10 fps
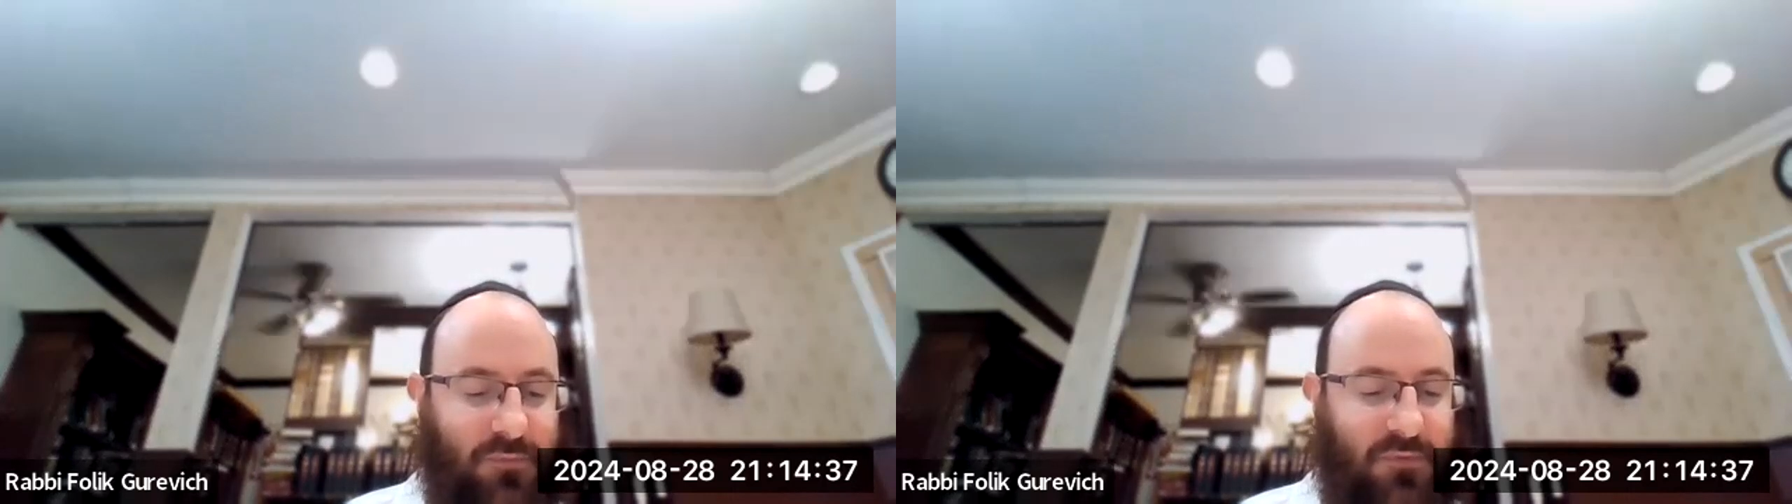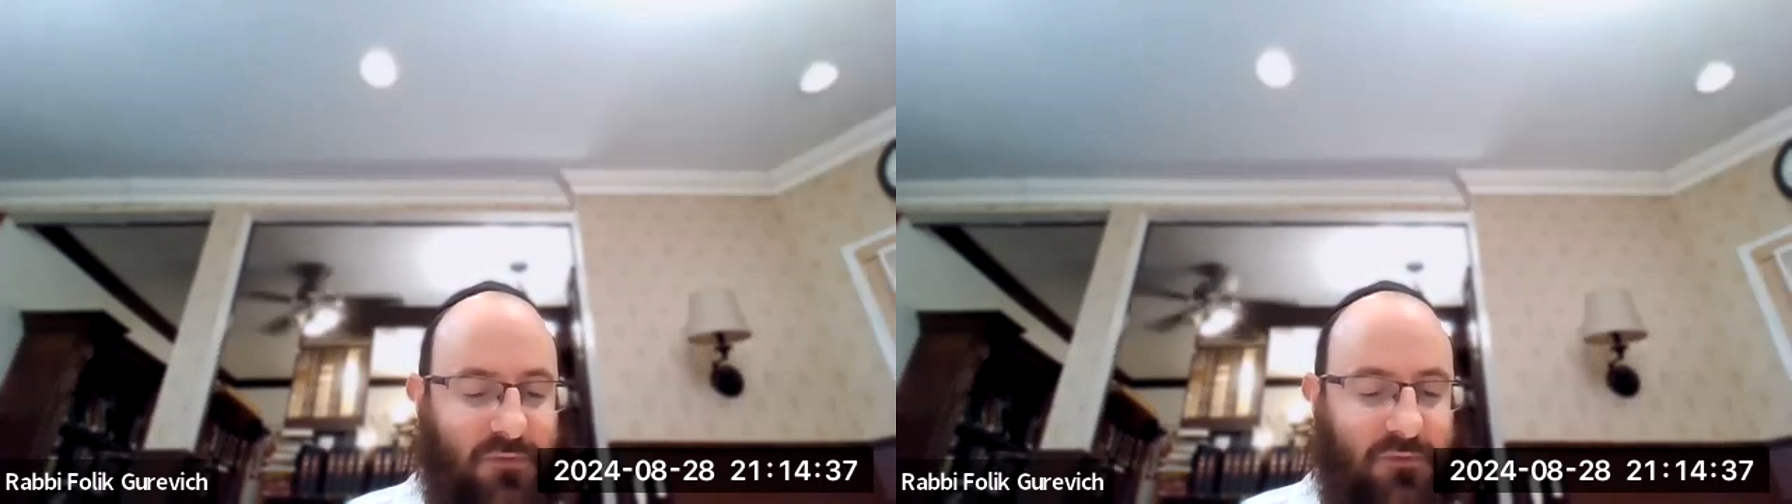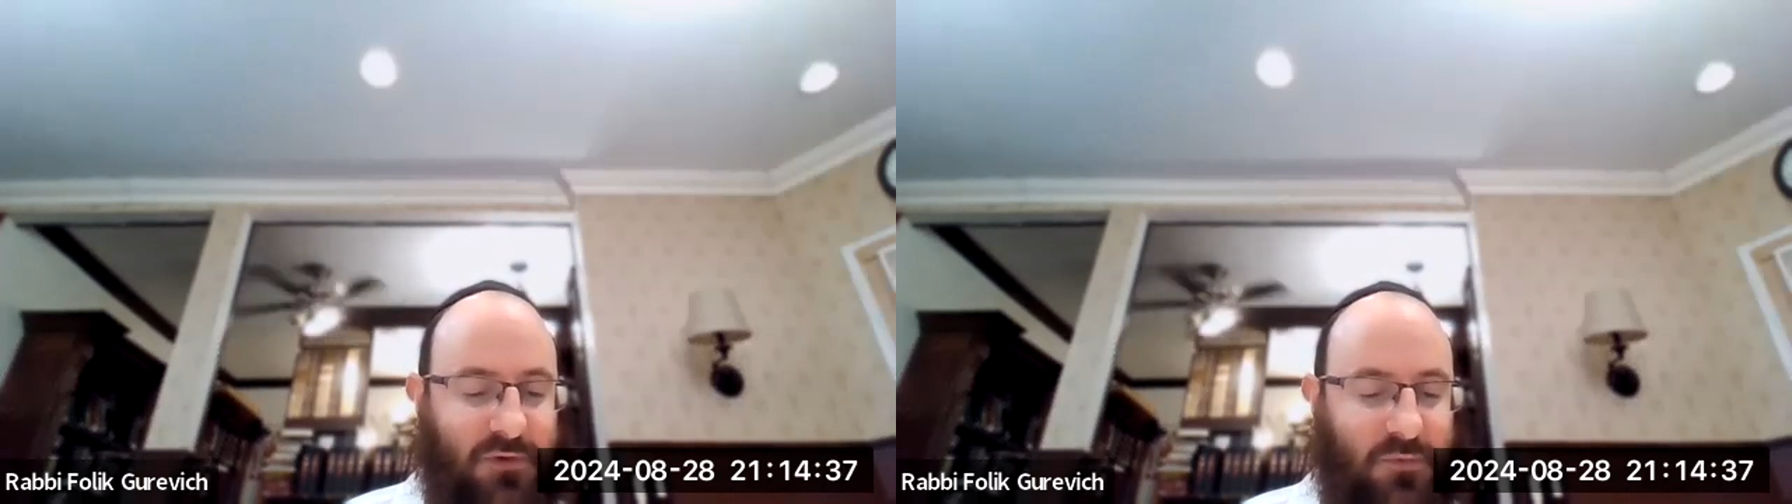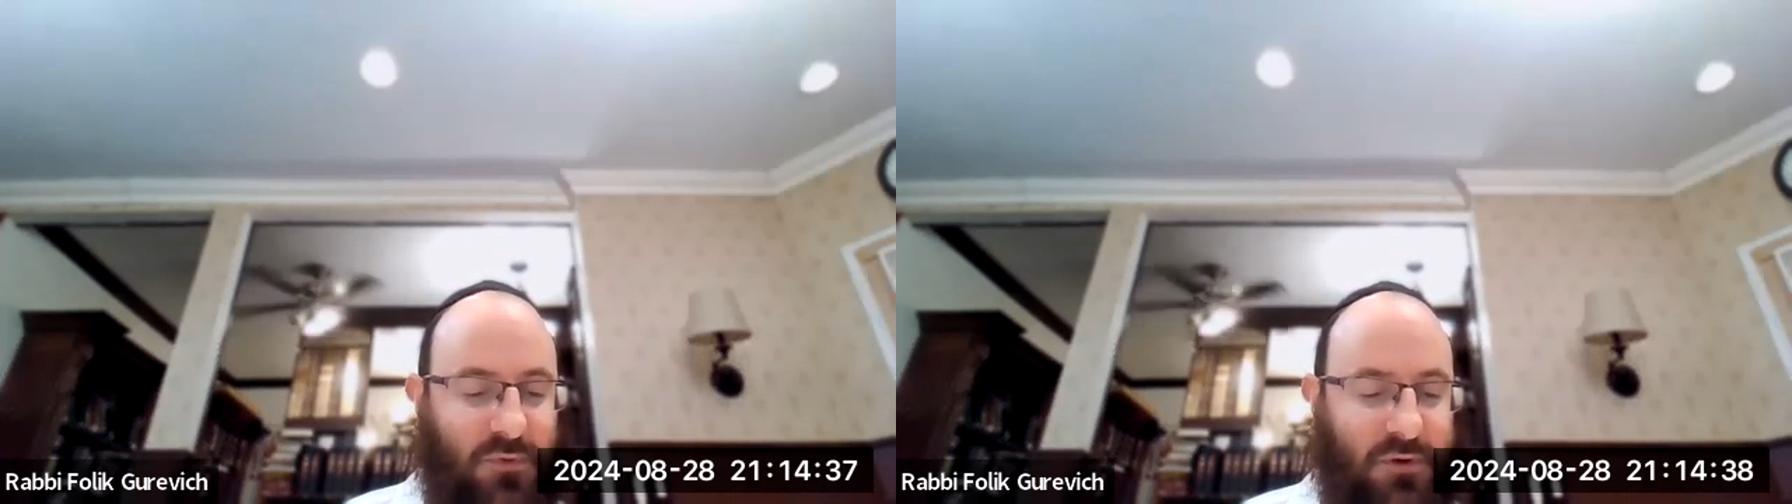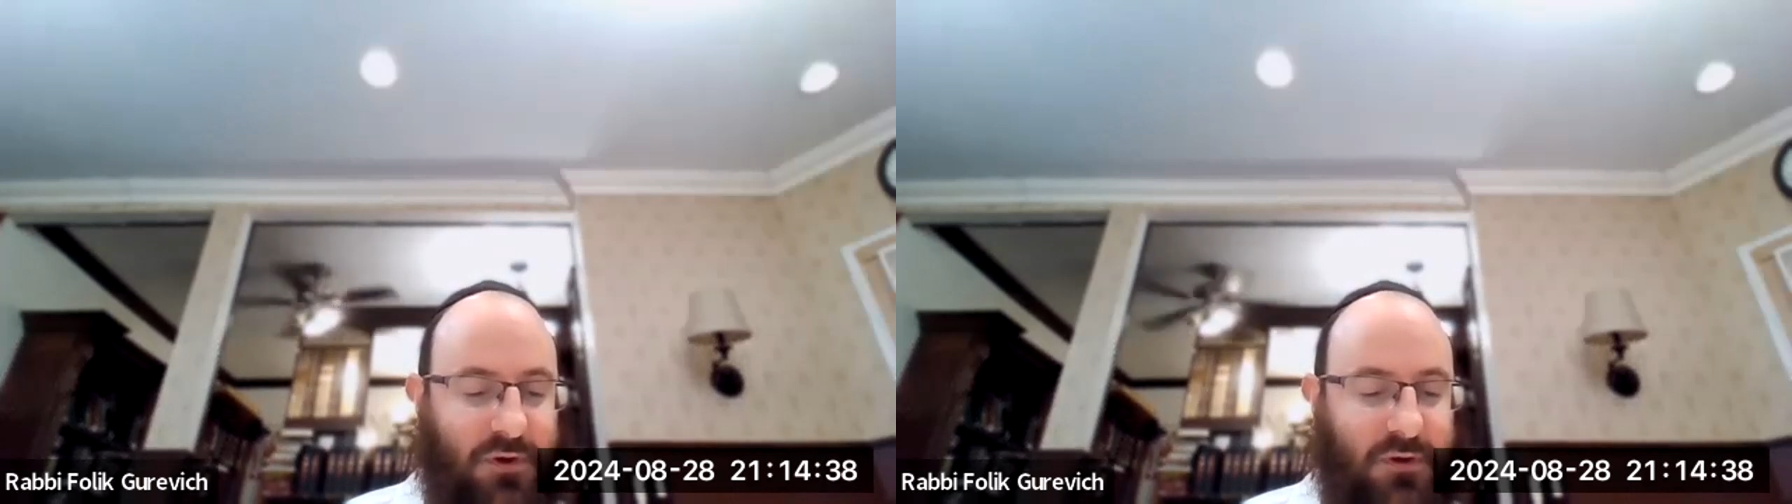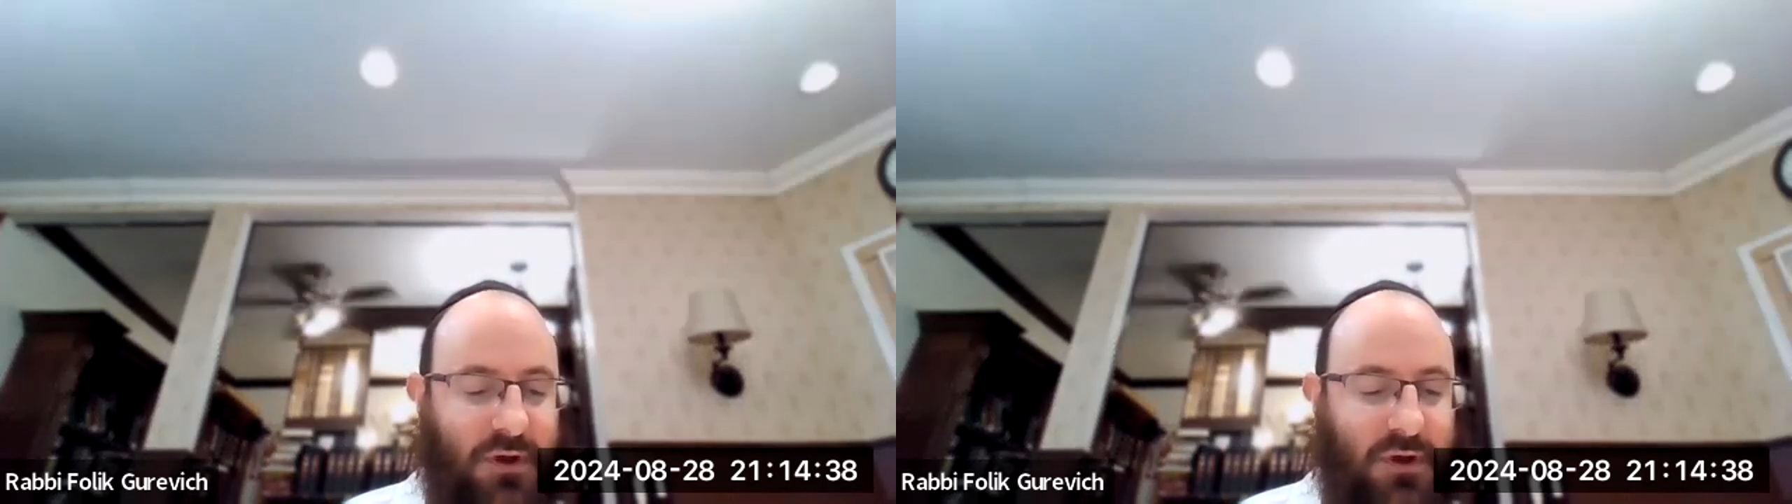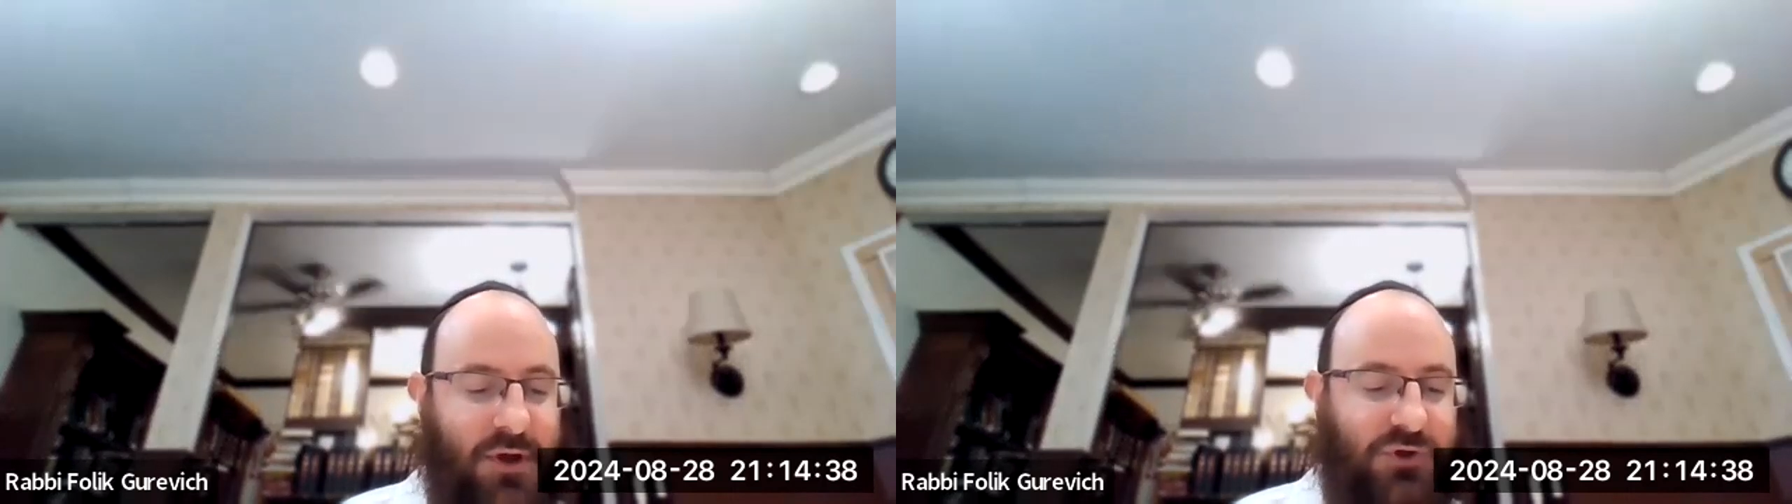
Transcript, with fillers: specific wording.